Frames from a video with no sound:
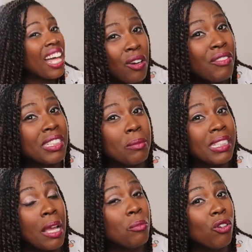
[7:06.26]
I don't have a
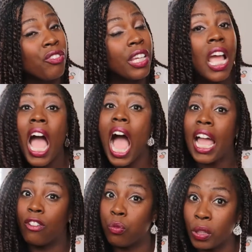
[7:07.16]
summertime movie.
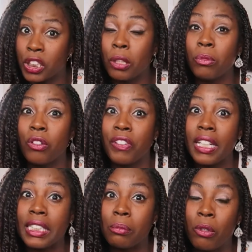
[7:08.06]
I have winter
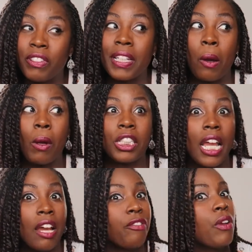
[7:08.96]
movies, movies that I watch
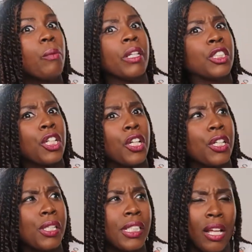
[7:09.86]
every
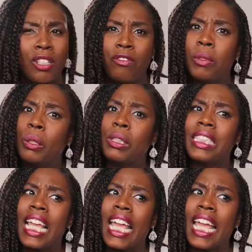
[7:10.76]
winter, Sound of
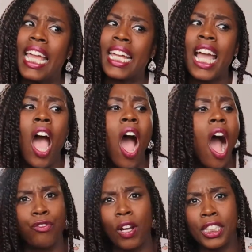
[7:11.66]
Music,
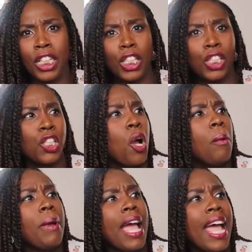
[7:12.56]
Frosty the
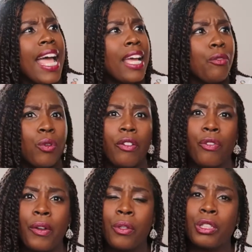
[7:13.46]
Snowman,
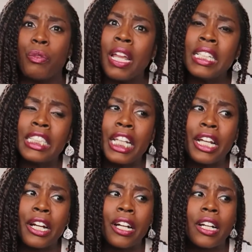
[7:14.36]
Rudolph Red-Nosed
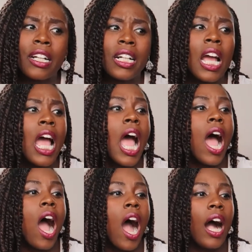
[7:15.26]
Reindeer.
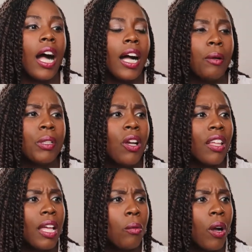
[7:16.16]
Uh, what do you
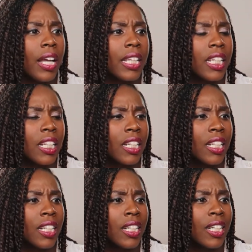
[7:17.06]
call that one?
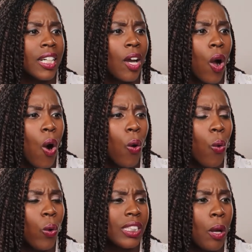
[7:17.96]

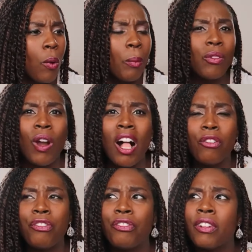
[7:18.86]
Oh, what's that one with Ralph?